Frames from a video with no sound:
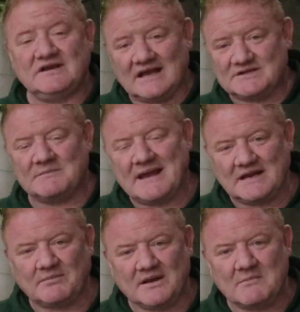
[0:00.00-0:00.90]
she gets
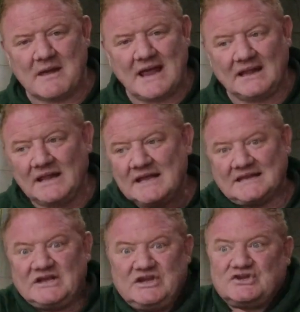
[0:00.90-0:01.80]
mated by the male,
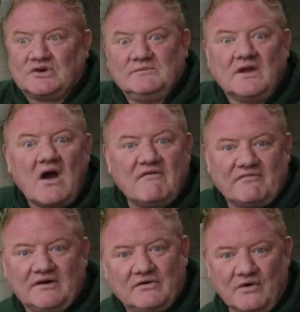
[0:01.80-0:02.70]
then she has something to
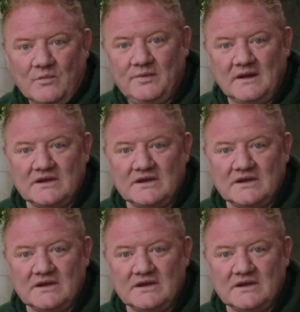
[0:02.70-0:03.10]
offer the group.